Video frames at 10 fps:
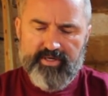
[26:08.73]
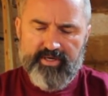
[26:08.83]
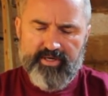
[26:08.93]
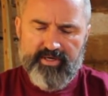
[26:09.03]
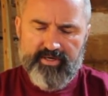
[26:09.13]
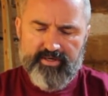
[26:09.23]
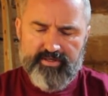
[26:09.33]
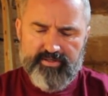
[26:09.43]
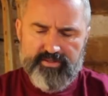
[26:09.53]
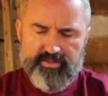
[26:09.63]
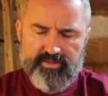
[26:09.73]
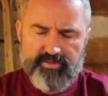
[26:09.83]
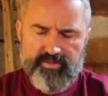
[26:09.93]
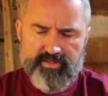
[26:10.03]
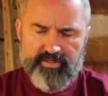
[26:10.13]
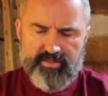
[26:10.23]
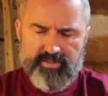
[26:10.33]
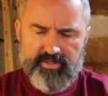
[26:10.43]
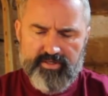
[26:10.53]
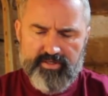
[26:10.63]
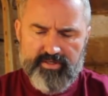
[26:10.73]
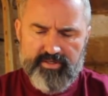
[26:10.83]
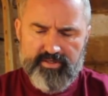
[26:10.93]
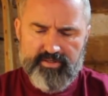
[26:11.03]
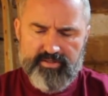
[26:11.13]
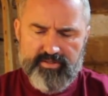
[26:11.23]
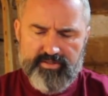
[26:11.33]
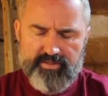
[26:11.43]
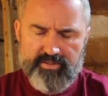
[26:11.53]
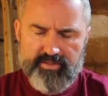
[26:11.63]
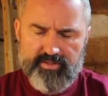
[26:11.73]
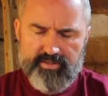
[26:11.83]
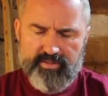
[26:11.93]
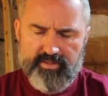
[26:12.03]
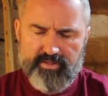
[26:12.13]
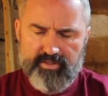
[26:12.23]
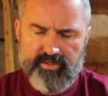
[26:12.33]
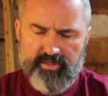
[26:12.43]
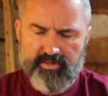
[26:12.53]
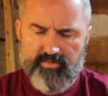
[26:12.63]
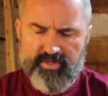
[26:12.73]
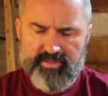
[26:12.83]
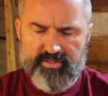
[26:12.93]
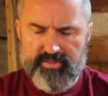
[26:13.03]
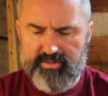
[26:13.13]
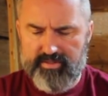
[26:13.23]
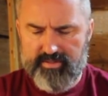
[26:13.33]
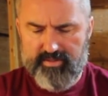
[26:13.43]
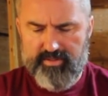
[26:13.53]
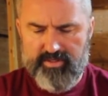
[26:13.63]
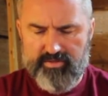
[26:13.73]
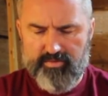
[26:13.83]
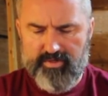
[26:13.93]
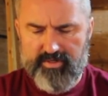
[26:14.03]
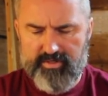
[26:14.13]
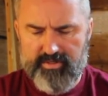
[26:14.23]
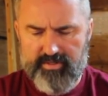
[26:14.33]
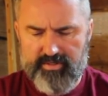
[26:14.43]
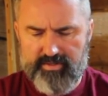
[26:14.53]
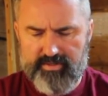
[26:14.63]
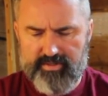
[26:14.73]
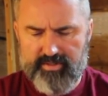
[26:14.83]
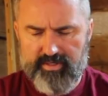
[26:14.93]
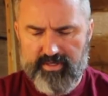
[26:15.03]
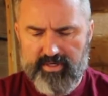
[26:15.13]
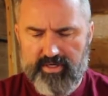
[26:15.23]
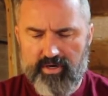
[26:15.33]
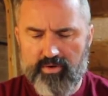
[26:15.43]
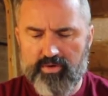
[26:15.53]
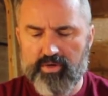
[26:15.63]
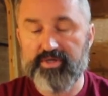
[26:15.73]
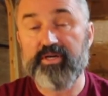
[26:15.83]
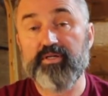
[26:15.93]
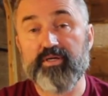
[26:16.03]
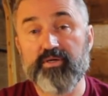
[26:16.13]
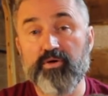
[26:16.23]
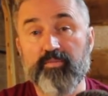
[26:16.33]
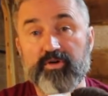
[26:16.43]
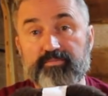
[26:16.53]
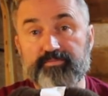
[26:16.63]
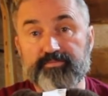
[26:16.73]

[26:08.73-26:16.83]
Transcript: And this is what is this? This was Cordell and Cornwall.